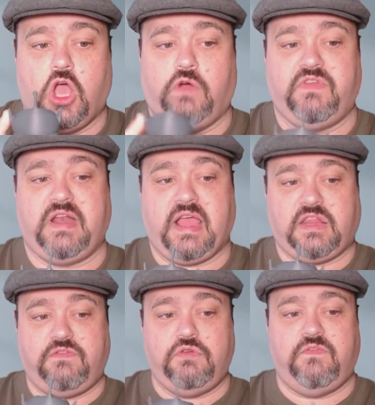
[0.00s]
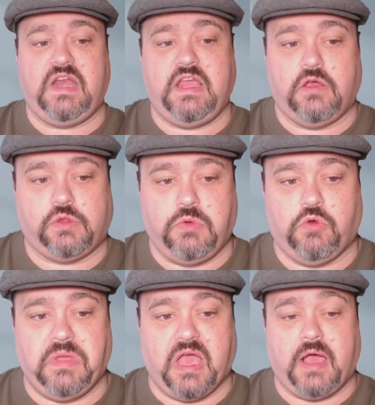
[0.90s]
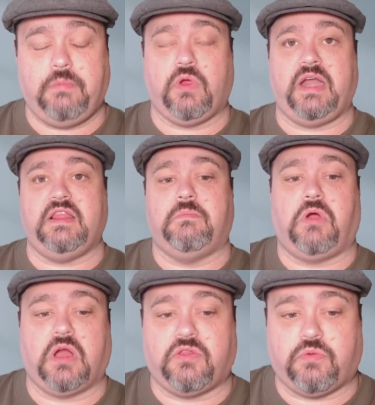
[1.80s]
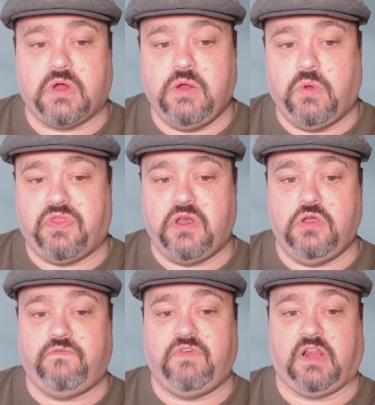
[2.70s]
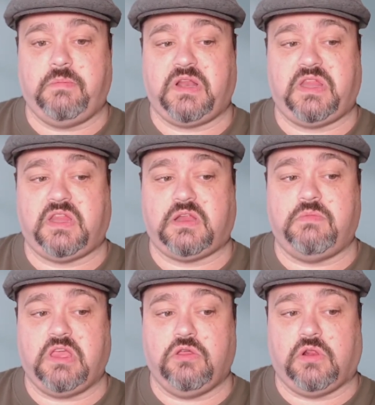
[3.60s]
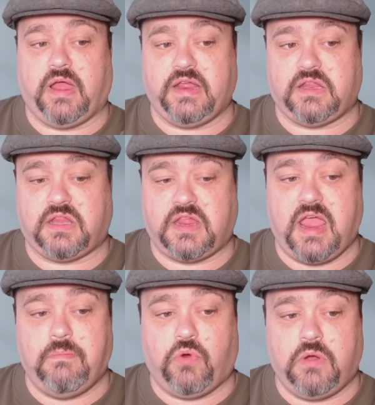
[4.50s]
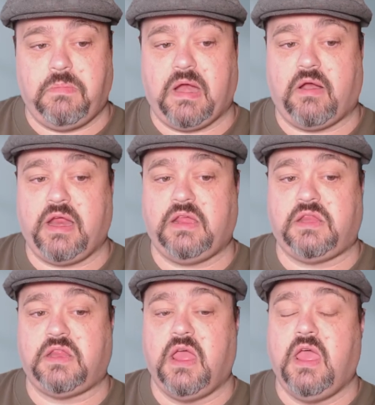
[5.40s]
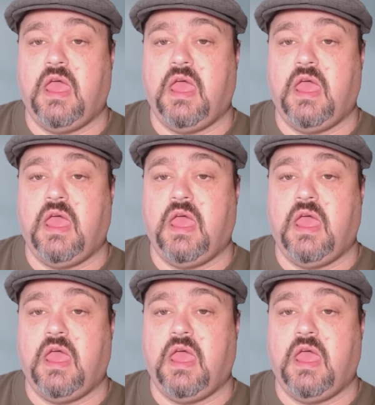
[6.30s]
Over the next few videos, we will be upgrading the Mark III with a new filament system that utilizes skateboard bearings,